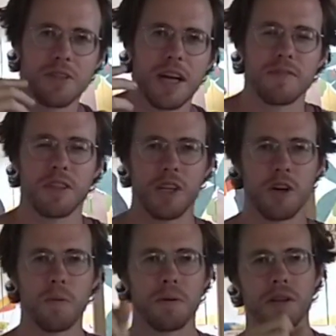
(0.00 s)
you have to
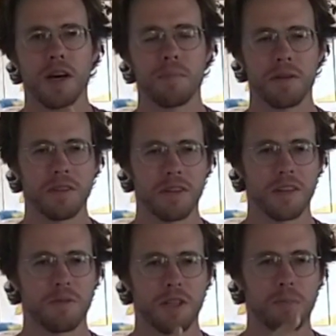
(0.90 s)
open it up and look
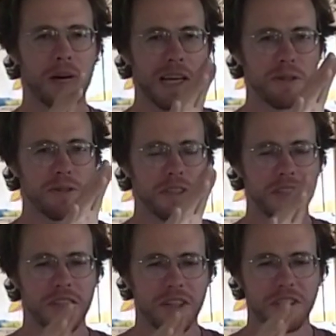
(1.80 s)
at which module is
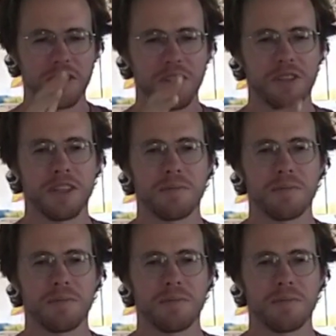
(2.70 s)
the charge controller,